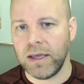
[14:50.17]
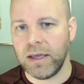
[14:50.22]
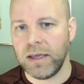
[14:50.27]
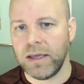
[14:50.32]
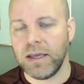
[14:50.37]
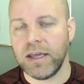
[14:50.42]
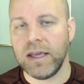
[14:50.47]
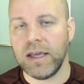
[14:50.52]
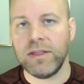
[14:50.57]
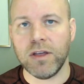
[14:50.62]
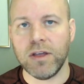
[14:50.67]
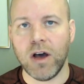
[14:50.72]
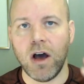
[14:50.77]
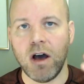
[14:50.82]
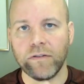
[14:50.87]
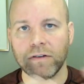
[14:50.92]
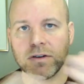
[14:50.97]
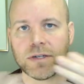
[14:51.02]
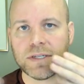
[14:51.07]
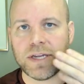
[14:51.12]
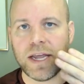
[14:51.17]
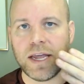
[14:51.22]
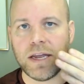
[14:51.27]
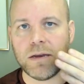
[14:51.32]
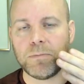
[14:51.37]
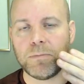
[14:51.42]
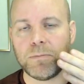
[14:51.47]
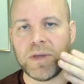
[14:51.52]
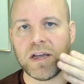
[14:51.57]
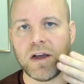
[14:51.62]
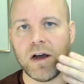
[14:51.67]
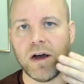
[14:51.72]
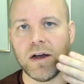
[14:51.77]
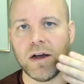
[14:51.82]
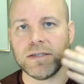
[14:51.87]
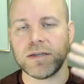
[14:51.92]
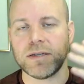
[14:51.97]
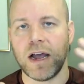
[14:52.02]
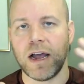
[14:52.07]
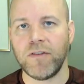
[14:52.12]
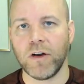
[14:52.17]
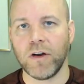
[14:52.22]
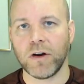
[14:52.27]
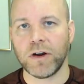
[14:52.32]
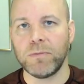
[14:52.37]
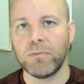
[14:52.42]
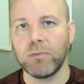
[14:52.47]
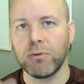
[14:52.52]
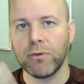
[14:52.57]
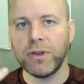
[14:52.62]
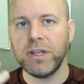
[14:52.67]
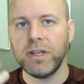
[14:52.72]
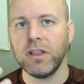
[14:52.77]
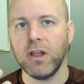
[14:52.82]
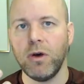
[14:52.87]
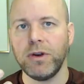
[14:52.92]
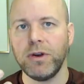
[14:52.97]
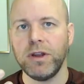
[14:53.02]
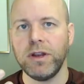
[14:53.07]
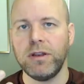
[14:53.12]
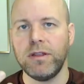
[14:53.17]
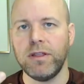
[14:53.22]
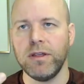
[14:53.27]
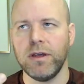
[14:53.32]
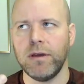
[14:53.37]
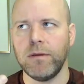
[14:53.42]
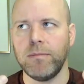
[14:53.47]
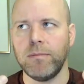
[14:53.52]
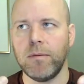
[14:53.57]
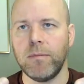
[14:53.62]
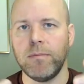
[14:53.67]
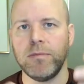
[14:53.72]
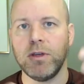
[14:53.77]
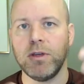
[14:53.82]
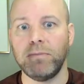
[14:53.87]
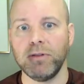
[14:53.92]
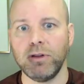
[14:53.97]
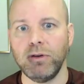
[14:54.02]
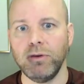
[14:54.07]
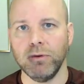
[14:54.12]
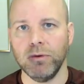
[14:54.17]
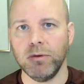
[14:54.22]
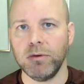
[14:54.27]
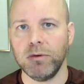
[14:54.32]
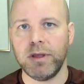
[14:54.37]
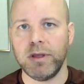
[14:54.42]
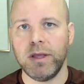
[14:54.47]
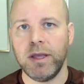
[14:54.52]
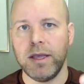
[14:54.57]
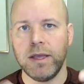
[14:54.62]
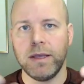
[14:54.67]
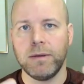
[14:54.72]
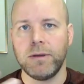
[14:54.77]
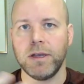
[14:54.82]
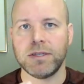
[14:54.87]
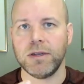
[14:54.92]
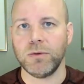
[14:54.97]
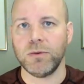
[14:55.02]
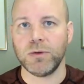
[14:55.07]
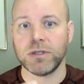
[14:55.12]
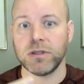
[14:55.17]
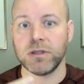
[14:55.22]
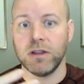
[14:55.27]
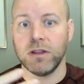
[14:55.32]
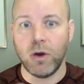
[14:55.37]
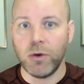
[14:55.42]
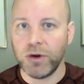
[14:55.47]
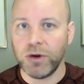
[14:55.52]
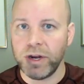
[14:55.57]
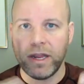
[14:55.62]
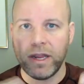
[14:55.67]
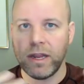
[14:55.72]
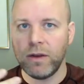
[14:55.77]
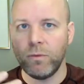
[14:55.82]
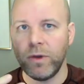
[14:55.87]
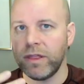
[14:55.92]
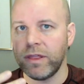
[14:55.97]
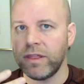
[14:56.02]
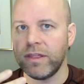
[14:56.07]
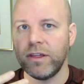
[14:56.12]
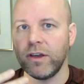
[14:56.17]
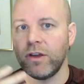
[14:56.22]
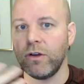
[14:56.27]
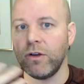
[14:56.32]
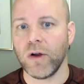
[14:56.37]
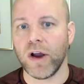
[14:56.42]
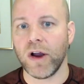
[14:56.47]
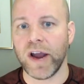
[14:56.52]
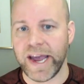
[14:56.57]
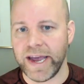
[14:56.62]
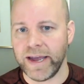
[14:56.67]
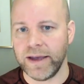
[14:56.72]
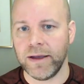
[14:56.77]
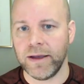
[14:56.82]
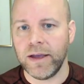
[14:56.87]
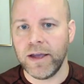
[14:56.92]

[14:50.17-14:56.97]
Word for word: hover state because I've already preloaded the blue because it was loaded in with the gray.